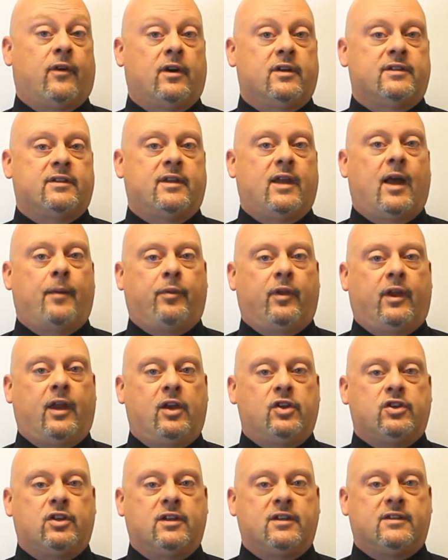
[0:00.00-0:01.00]
far as the
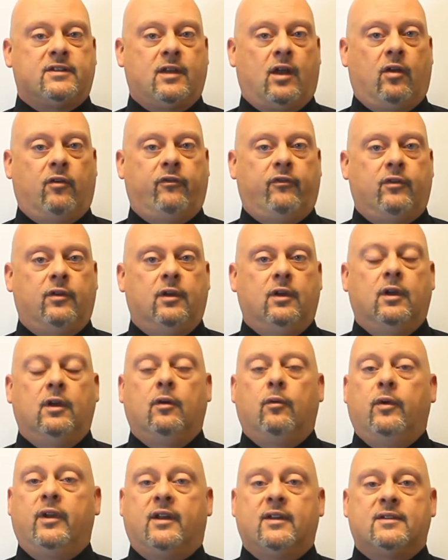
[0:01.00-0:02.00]
application itself,
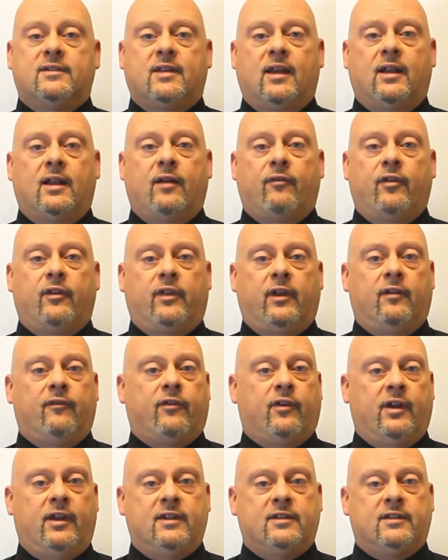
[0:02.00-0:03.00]
we can send everything
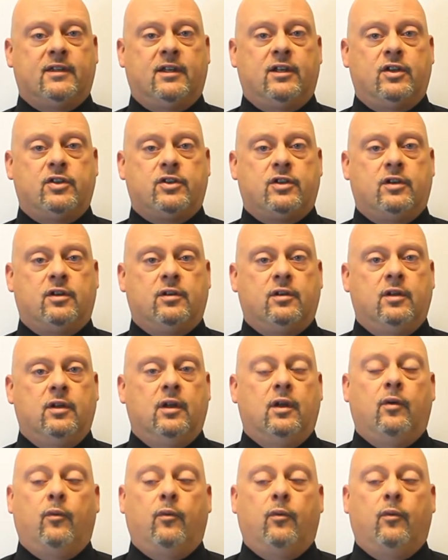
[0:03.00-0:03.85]
for e-signature,